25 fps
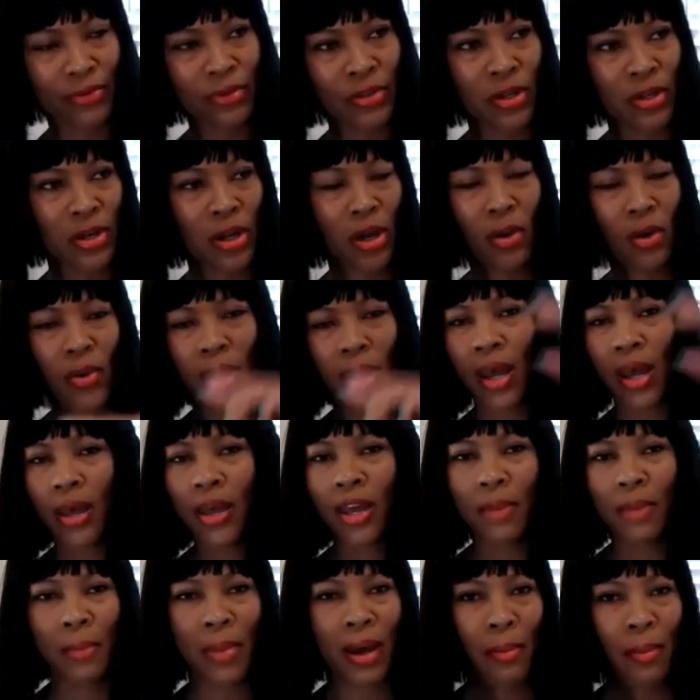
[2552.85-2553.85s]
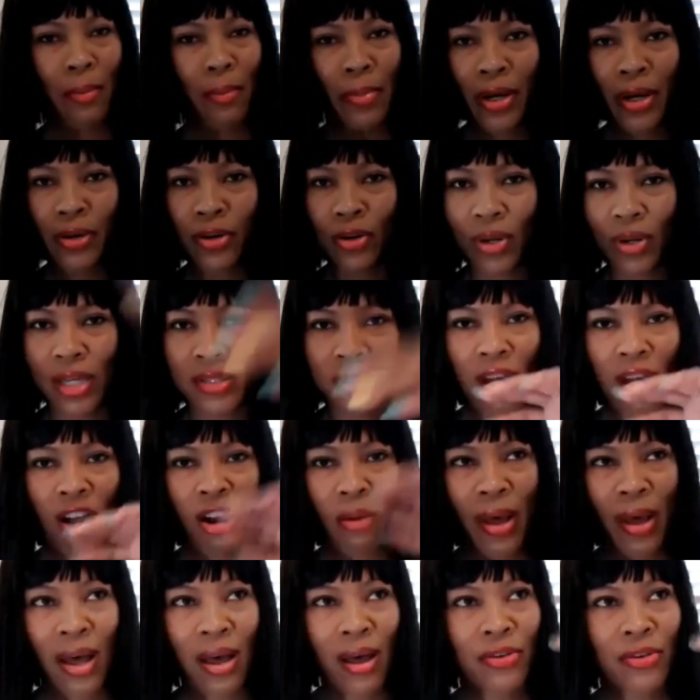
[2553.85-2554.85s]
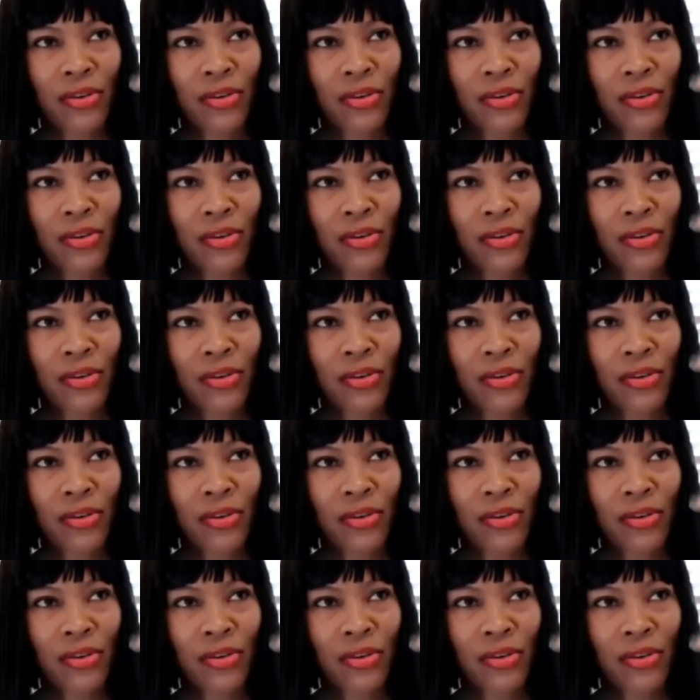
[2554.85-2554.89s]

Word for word: you know, and I, in my bundle, I talk about,